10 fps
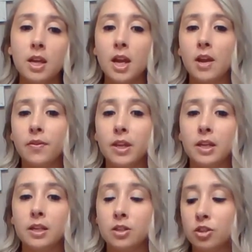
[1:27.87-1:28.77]
and
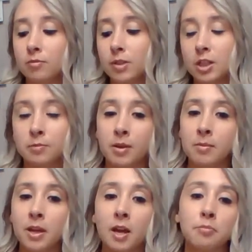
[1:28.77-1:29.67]
then assuming this
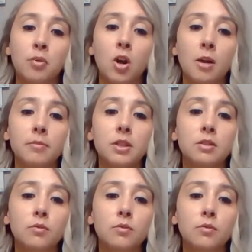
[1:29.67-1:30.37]
baby had prompt